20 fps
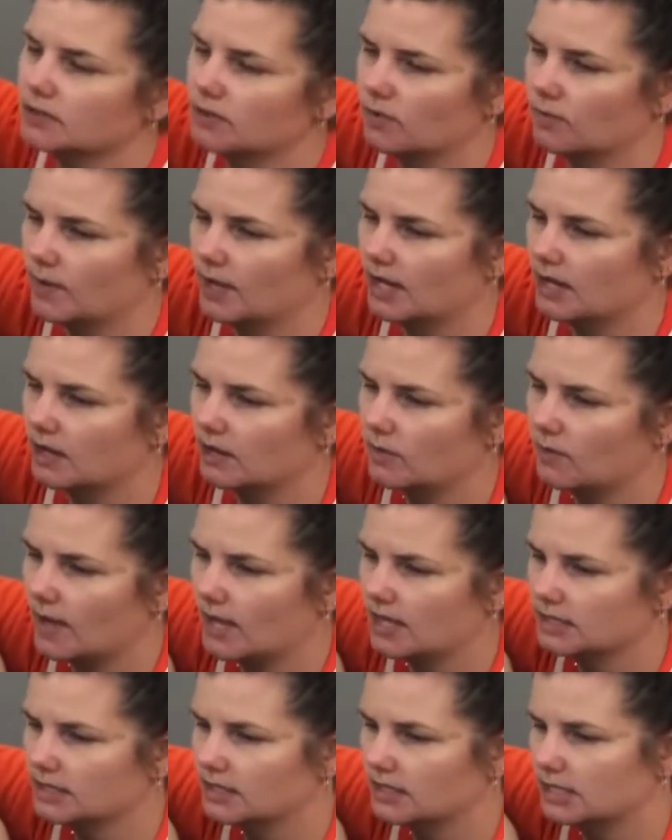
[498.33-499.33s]
So I'm gonna
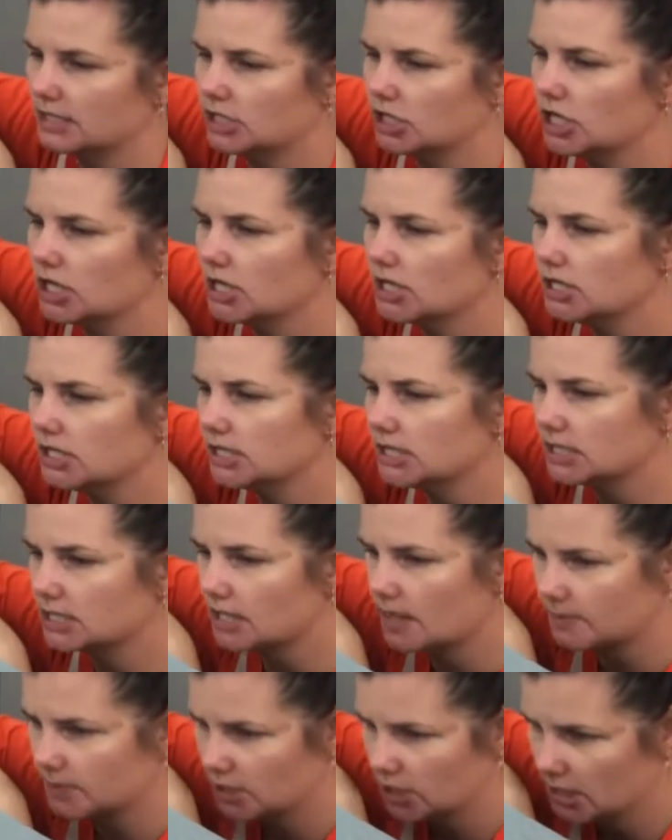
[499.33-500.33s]
wait until it jiggles,
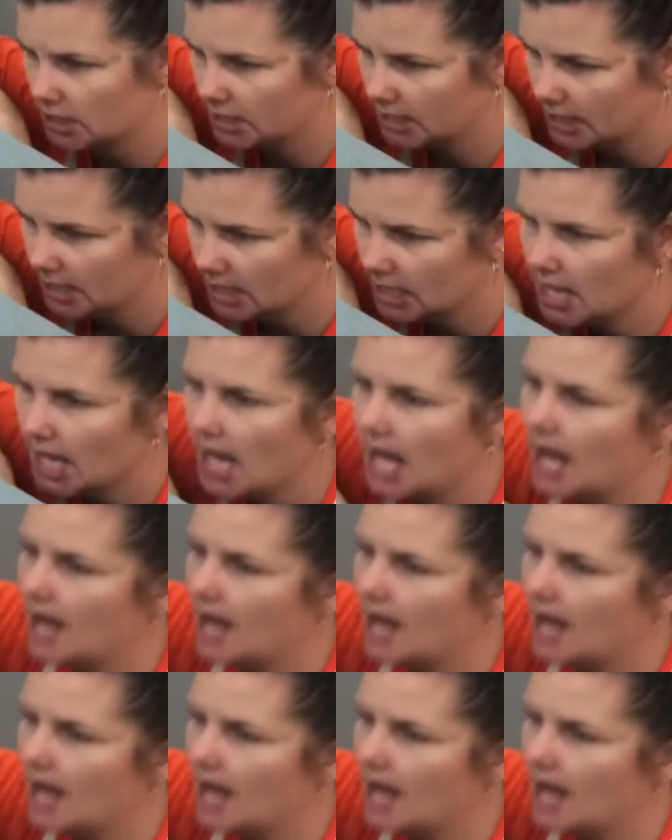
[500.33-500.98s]
stops jiggling.